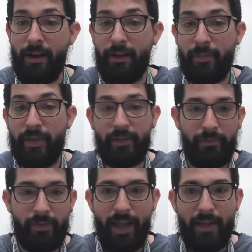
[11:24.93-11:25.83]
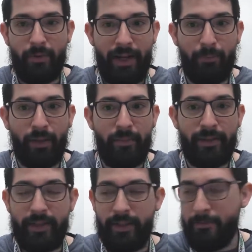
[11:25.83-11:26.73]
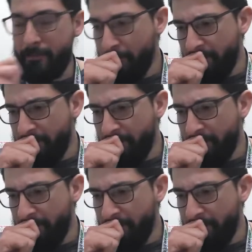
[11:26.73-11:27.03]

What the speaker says: Army and the VA were implementing,